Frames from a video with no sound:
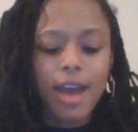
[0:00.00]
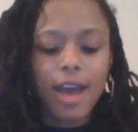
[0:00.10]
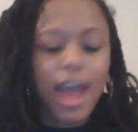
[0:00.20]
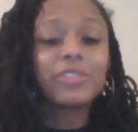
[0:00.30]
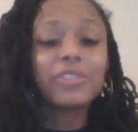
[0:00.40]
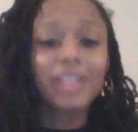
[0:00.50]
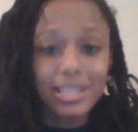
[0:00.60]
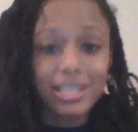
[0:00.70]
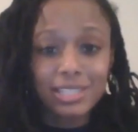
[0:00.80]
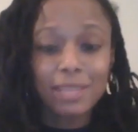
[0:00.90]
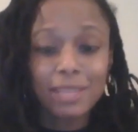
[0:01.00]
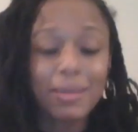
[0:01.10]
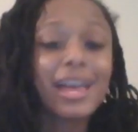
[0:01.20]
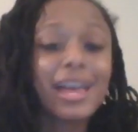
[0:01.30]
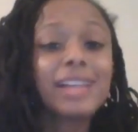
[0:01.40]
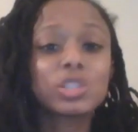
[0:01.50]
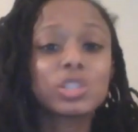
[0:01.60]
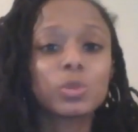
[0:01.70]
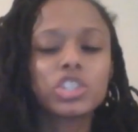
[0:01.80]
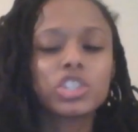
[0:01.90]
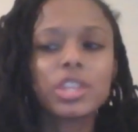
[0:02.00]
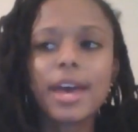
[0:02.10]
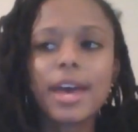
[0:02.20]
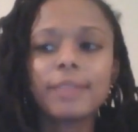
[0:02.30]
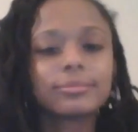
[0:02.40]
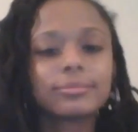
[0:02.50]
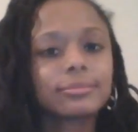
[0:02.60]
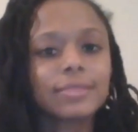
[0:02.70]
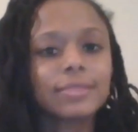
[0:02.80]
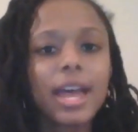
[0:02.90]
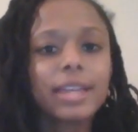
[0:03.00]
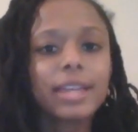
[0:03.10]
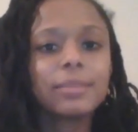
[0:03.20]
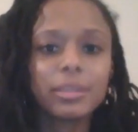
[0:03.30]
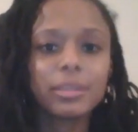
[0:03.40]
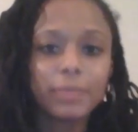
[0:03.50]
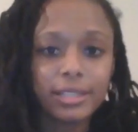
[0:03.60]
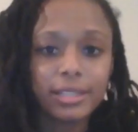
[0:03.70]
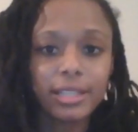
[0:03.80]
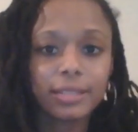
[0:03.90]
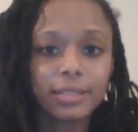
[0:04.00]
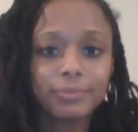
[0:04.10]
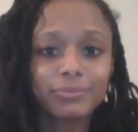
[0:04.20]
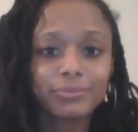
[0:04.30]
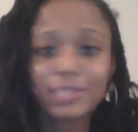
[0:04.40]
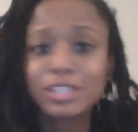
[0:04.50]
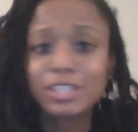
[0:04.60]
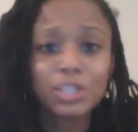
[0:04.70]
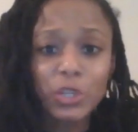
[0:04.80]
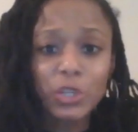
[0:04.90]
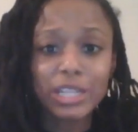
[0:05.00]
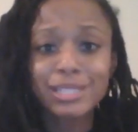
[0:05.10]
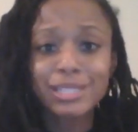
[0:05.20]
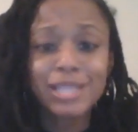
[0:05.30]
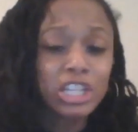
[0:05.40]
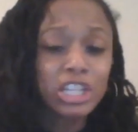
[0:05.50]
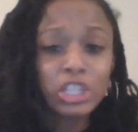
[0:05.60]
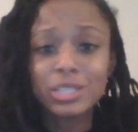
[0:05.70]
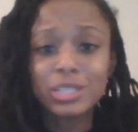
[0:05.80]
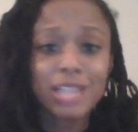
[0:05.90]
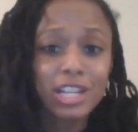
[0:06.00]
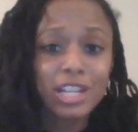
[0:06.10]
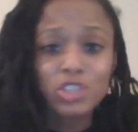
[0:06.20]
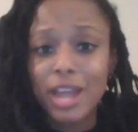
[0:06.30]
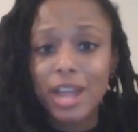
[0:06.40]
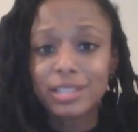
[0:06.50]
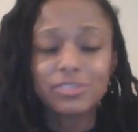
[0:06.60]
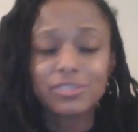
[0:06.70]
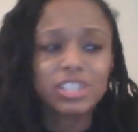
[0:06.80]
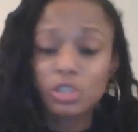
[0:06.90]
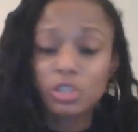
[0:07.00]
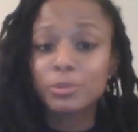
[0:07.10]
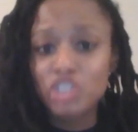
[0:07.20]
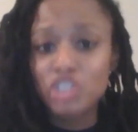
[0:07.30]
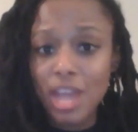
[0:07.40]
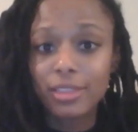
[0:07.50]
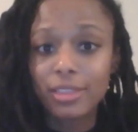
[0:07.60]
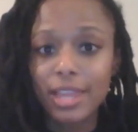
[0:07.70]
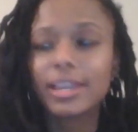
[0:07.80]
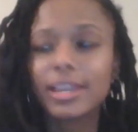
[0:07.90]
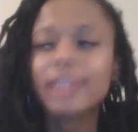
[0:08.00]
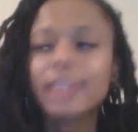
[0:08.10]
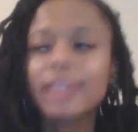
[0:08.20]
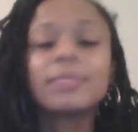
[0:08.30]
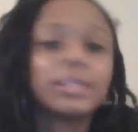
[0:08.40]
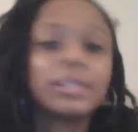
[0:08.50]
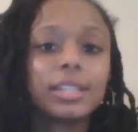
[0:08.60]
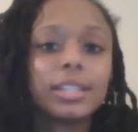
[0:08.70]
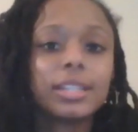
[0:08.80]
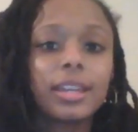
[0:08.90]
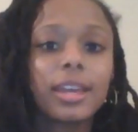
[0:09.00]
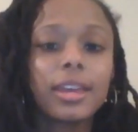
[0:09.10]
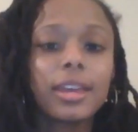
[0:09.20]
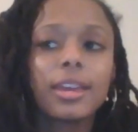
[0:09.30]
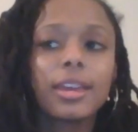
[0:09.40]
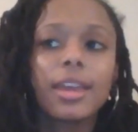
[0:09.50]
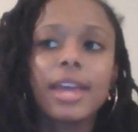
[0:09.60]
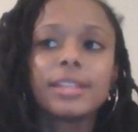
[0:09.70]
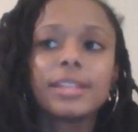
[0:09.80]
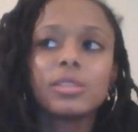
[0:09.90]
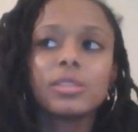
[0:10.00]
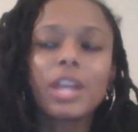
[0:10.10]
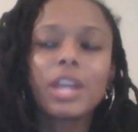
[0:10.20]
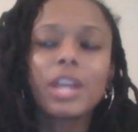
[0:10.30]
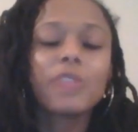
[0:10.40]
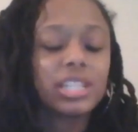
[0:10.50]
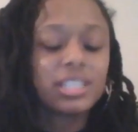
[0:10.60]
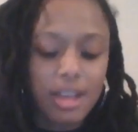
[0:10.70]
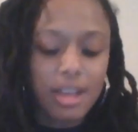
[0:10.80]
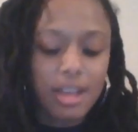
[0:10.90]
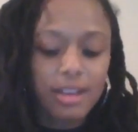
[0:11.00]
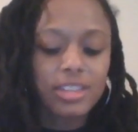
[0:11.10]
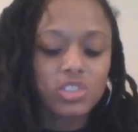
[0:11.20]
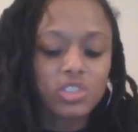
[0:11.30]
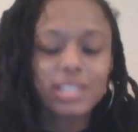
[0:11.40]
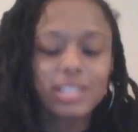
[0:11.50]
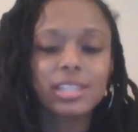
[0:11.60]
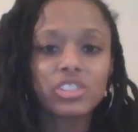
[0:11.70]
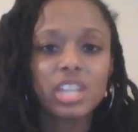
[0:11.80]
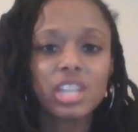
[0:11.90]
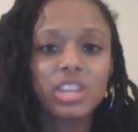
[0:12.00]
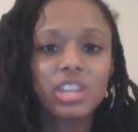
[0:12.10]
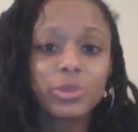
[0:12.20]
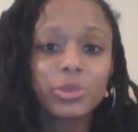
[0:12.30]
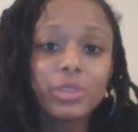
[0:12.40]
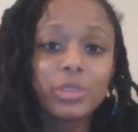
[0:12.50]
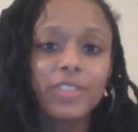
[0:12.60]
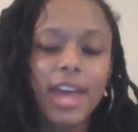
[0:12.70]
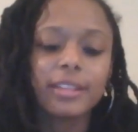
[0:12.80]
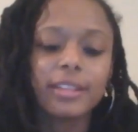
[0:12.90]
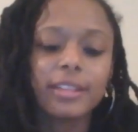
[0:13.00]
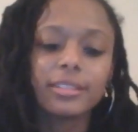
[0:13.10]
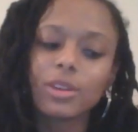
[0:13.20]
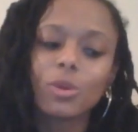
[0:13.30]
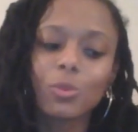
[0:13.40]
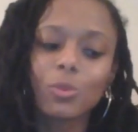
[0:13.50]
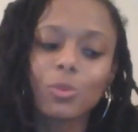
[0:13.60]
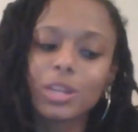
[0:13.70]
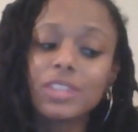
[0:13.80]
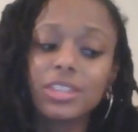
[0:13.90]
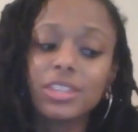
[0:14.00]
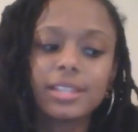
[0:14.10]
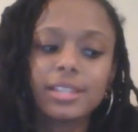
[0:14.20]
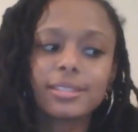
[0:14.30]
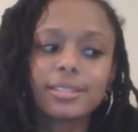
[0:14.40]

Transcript: I realized in my last situation that I can be a bit needy. It's annoying. It's not cute. It's not attractive. It's a little bit childlike. I can be needy. And when I really dug and tried to understand the root of that, you know, one of the things